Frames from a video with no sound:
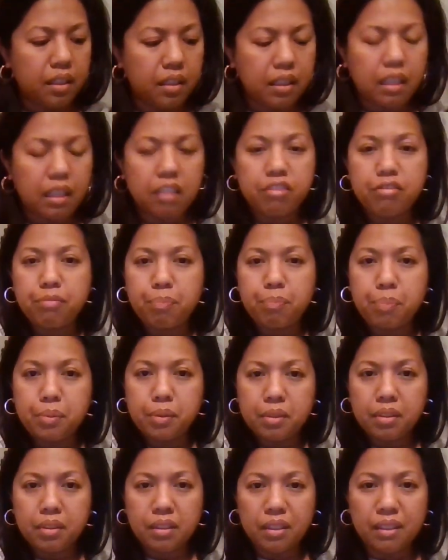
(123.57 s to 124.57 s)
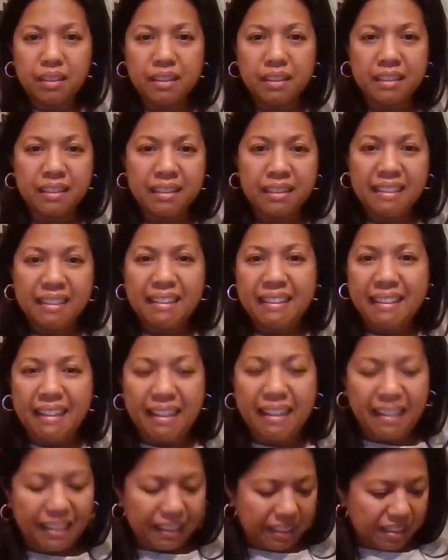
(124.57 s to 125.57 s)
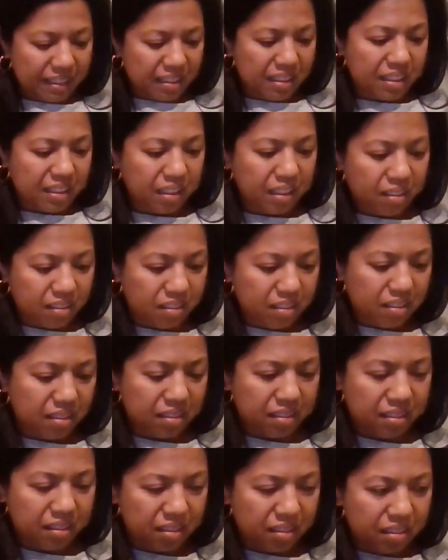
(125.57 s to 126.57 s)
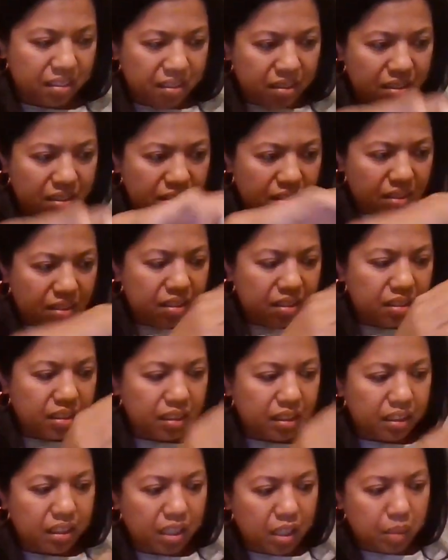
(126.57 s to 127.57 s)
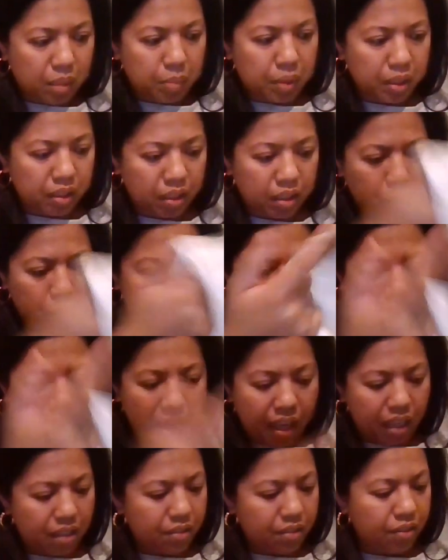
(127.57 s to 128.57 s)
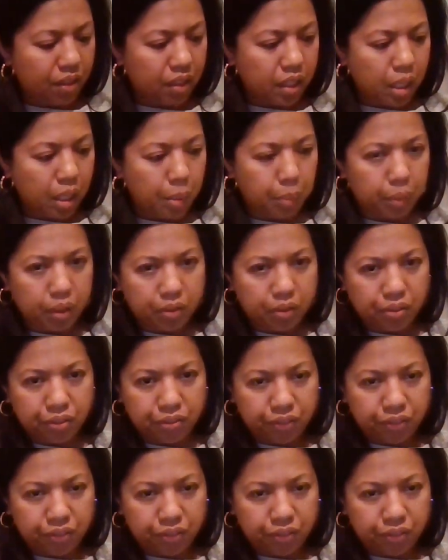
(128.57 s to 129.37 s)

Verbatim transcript: love Poodle. I can mm. see all the comment that we have, a couple of